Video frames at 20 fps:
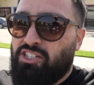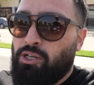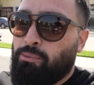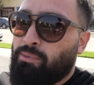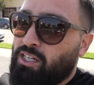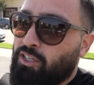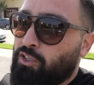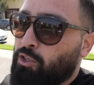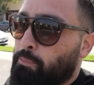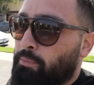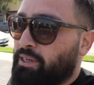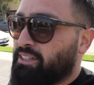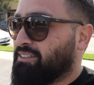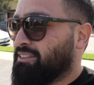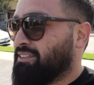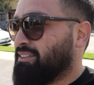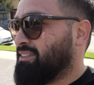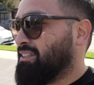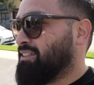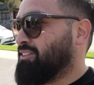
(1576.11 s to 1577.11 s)
So many new
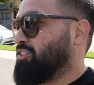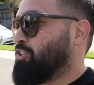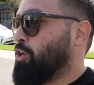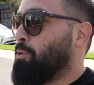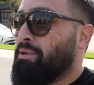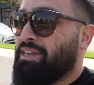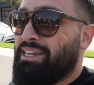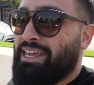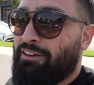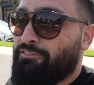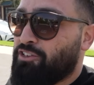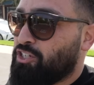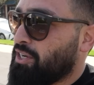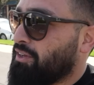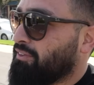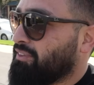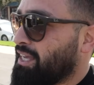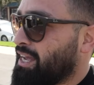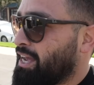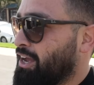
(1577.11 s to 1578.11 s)
businesses, so many have
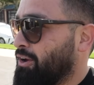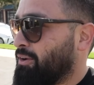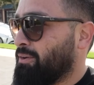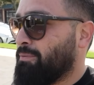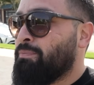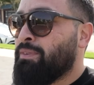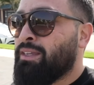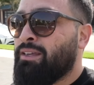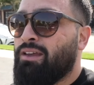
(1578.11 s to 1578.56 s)
shut down.